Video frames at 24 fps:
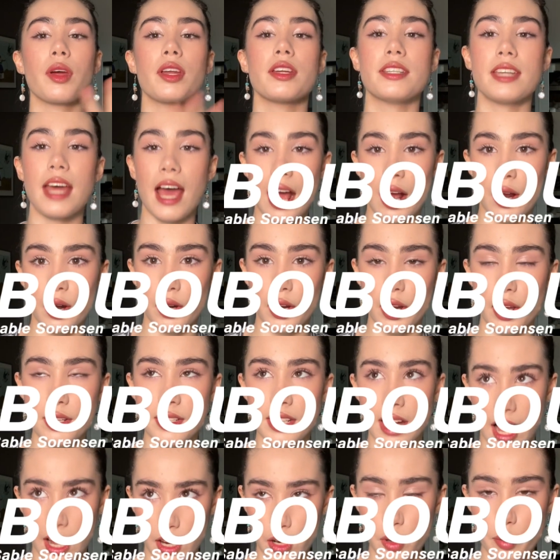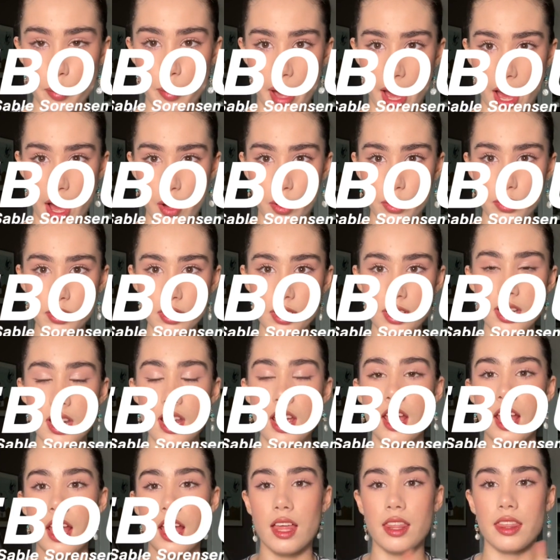Dire Bound
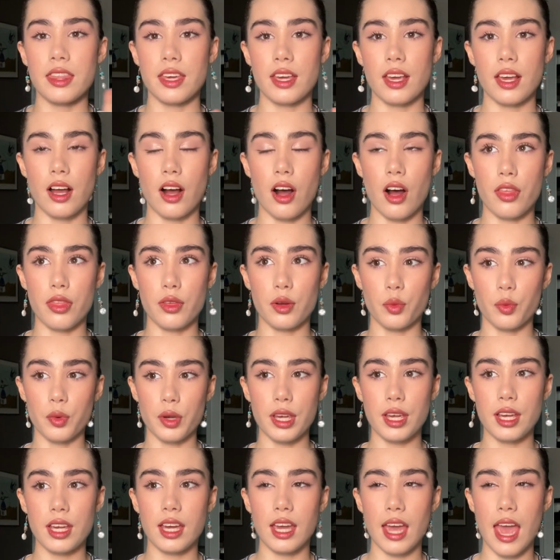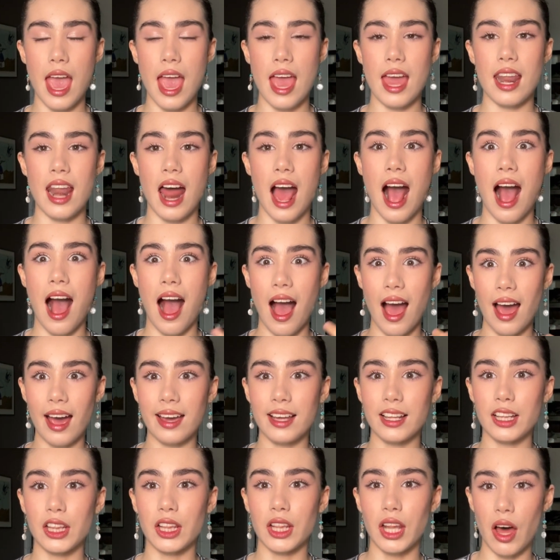the other week and I
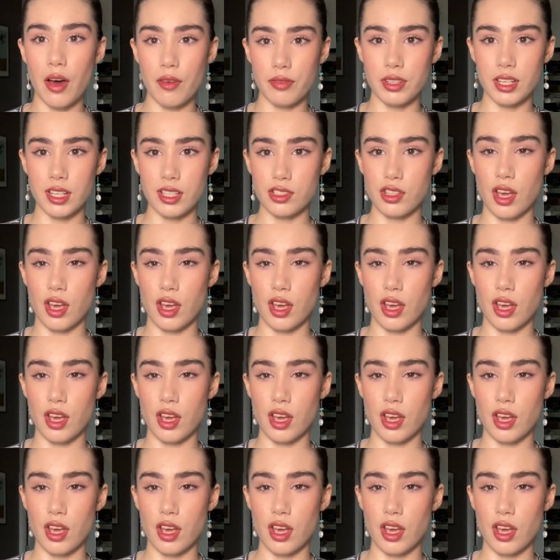loved it.